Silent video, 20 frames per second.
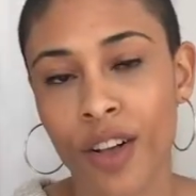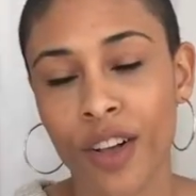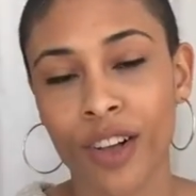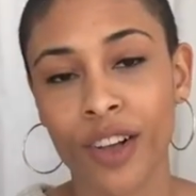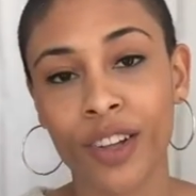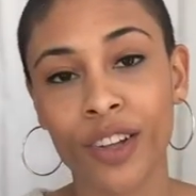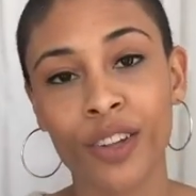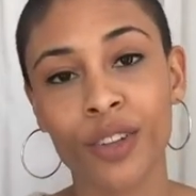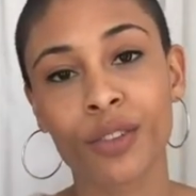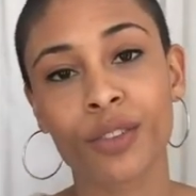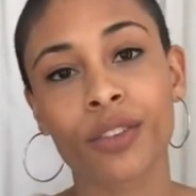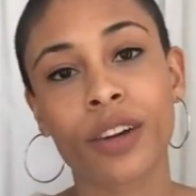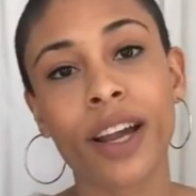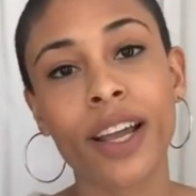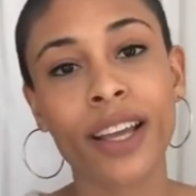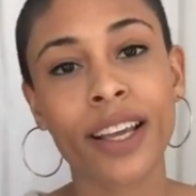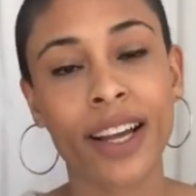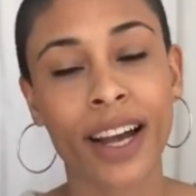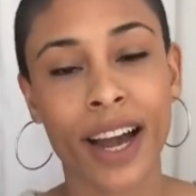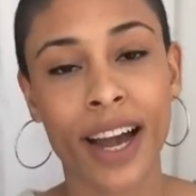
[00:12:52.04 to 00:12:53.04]
All
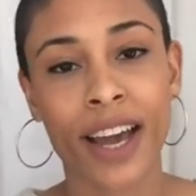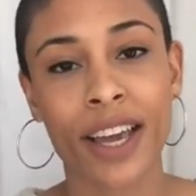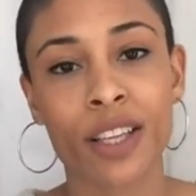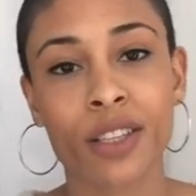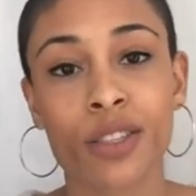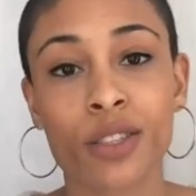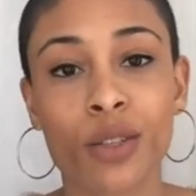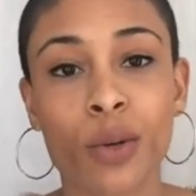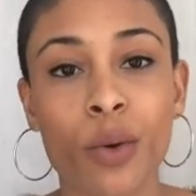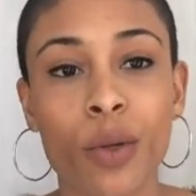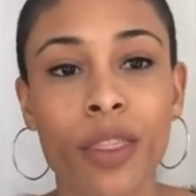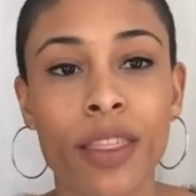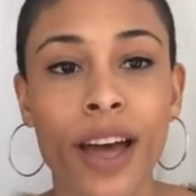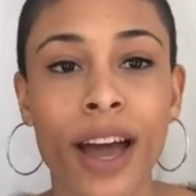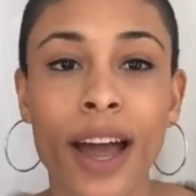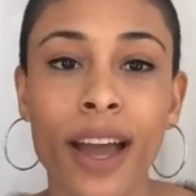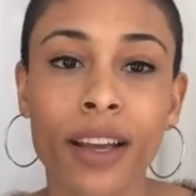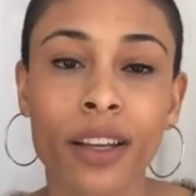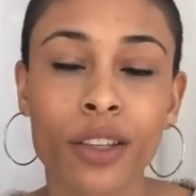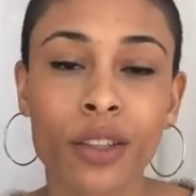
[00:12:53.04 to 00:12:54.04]
right, guys, so
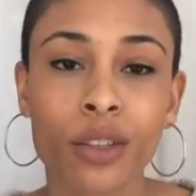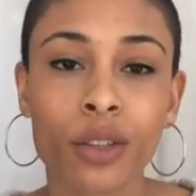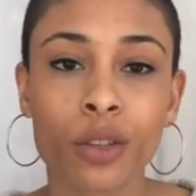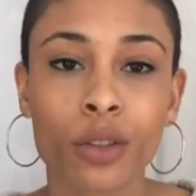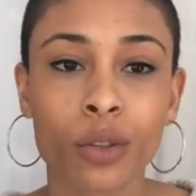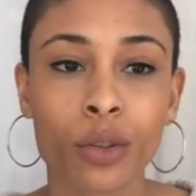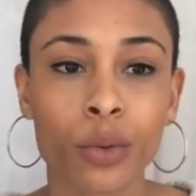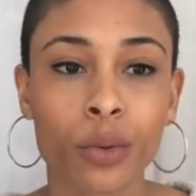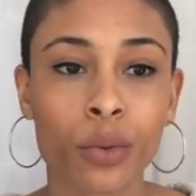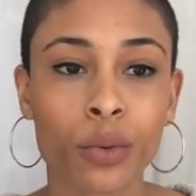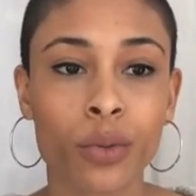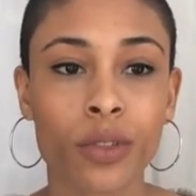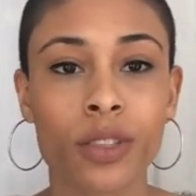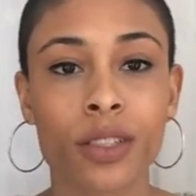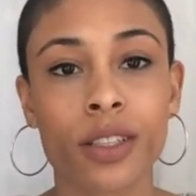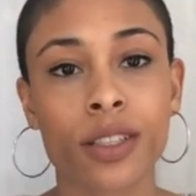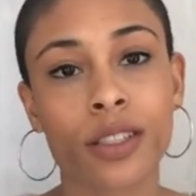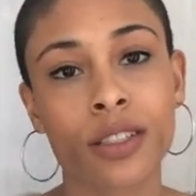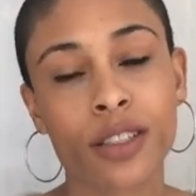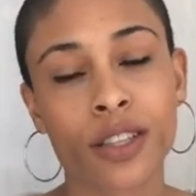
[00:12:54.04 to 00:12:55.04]
that
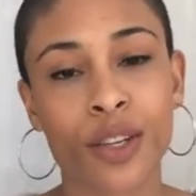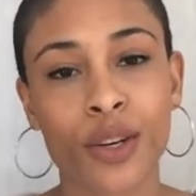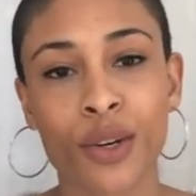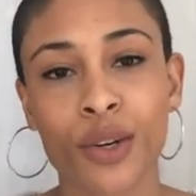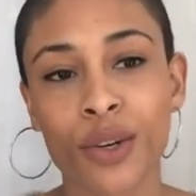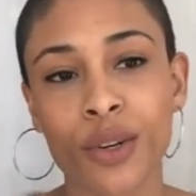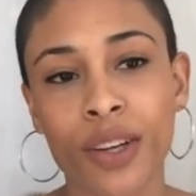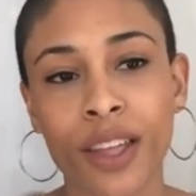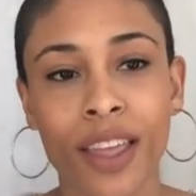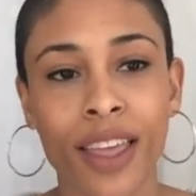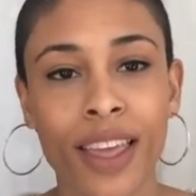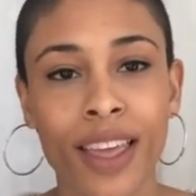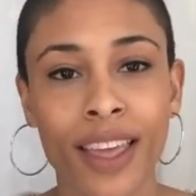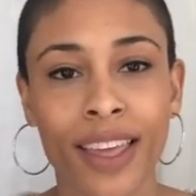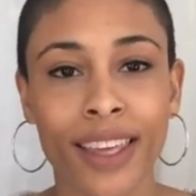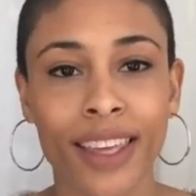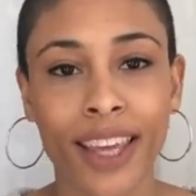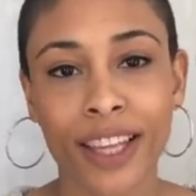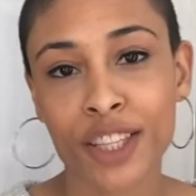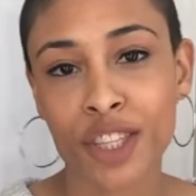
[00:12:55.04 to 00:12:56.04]
concludes this little
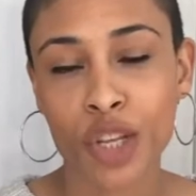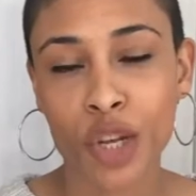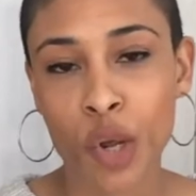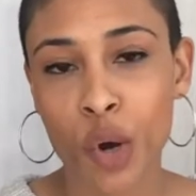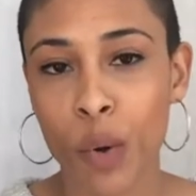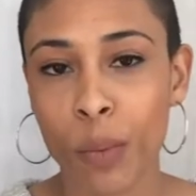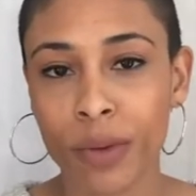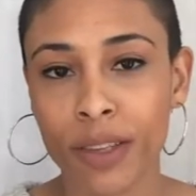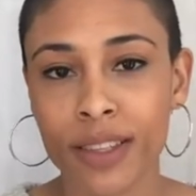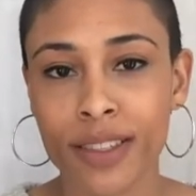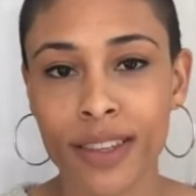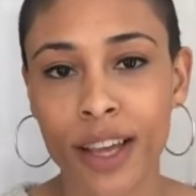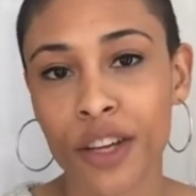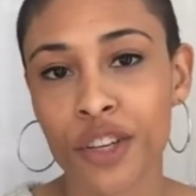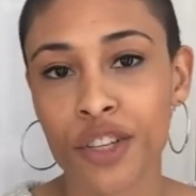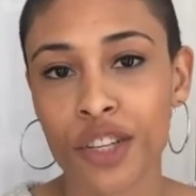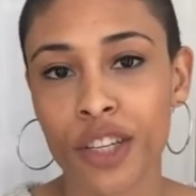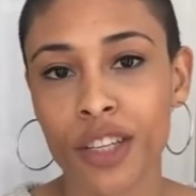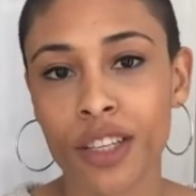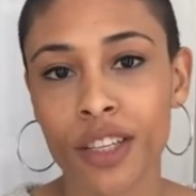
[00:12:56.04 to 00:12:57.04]
get to know me
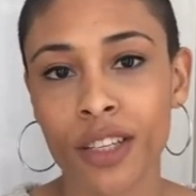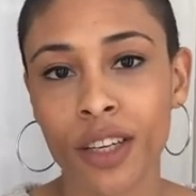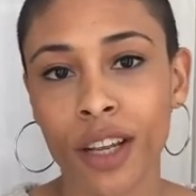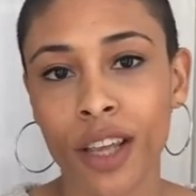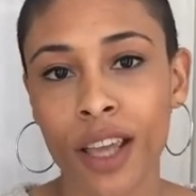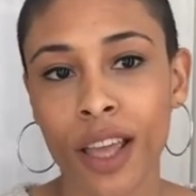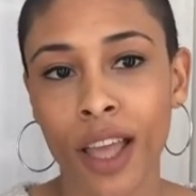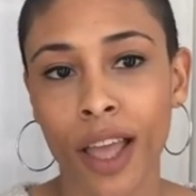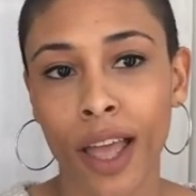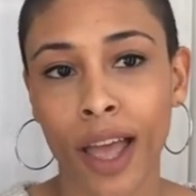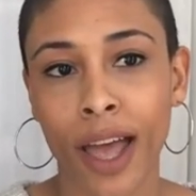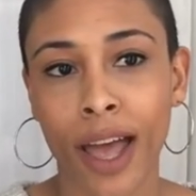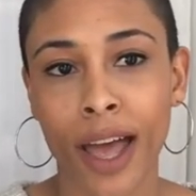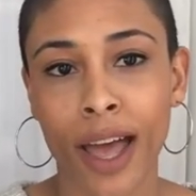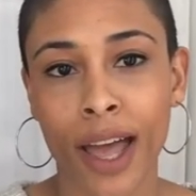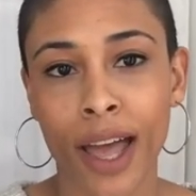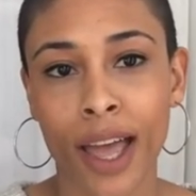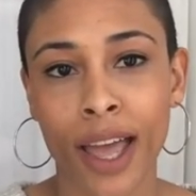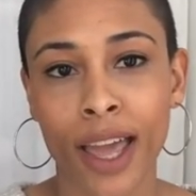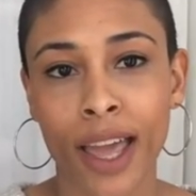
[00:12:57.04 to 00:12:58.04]
session.
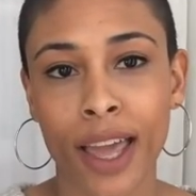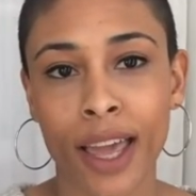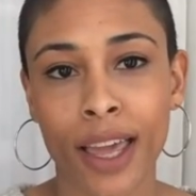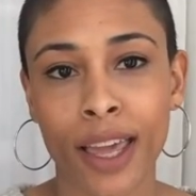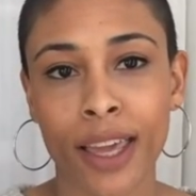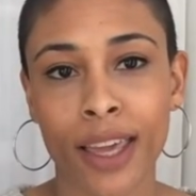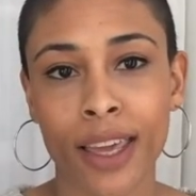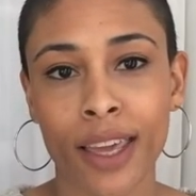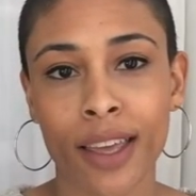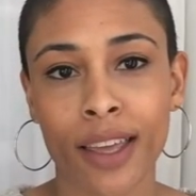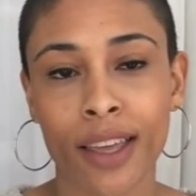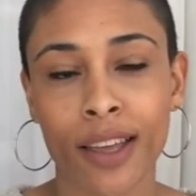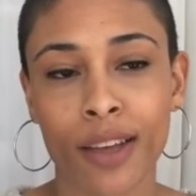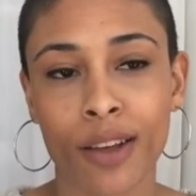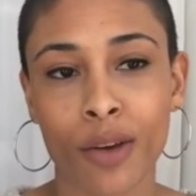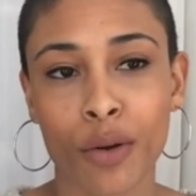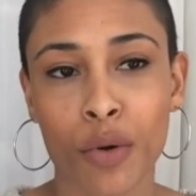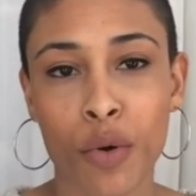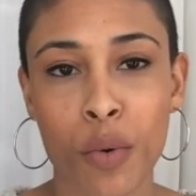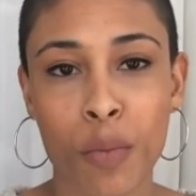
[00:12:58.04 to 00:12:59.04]
I
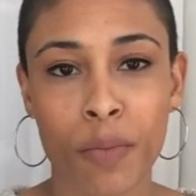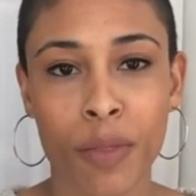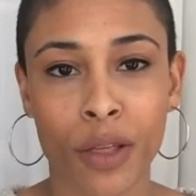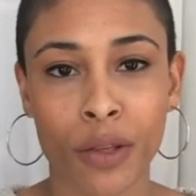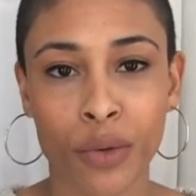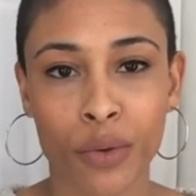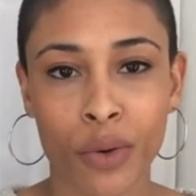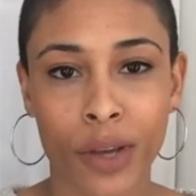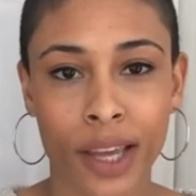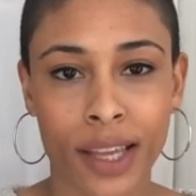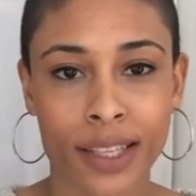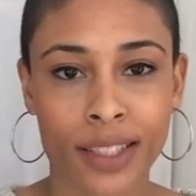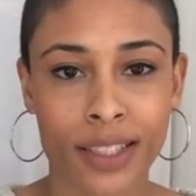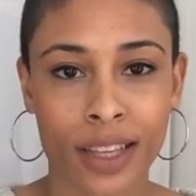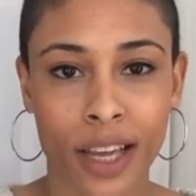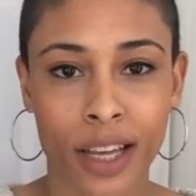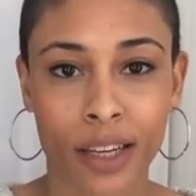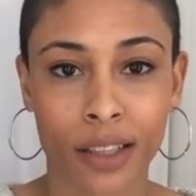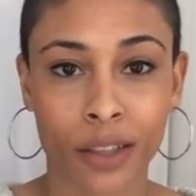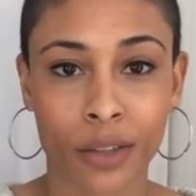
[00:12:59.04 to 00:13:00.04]
hope that you guys
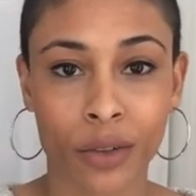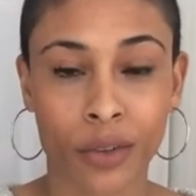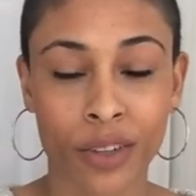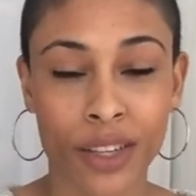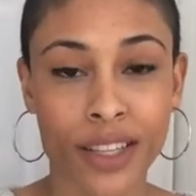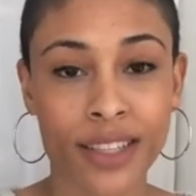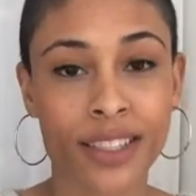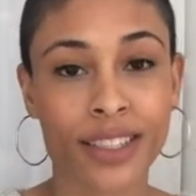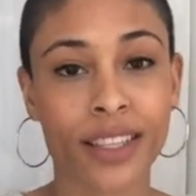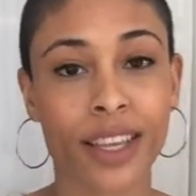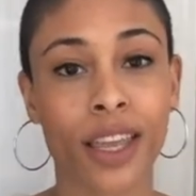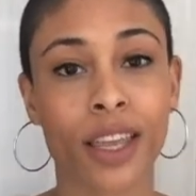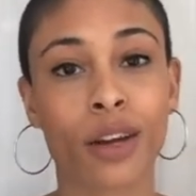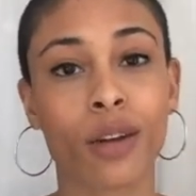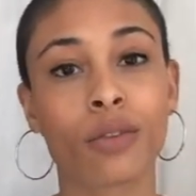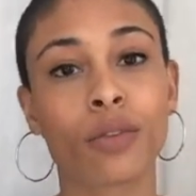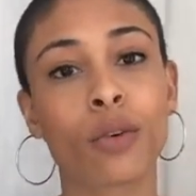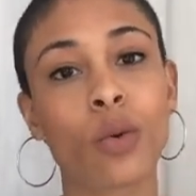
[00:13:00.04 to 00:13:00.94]
got a little insight of